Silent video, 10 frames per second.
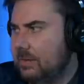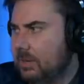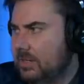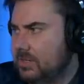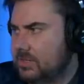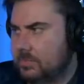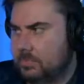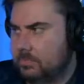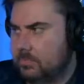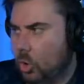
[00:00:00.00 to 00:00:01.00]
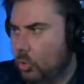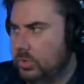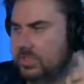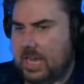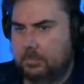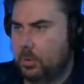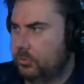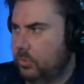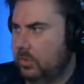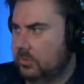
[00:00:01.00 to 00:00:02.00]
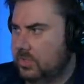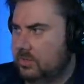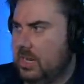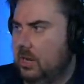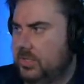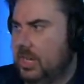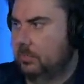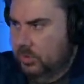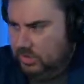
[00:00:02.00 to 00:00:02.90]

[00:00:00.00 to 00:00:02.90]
that by just holding down both triggers the entire time,